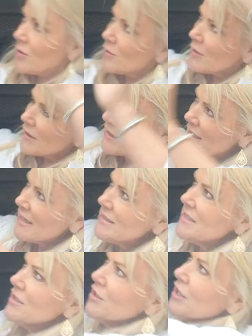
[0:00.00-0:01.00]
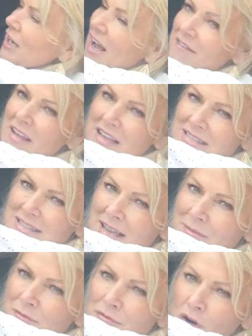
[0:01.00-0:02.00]
Really easy. You're going to have that
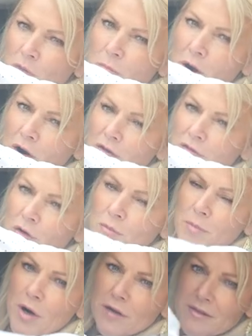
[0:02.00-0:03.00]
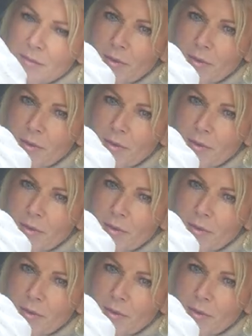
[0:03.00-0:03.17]
same foam bar at the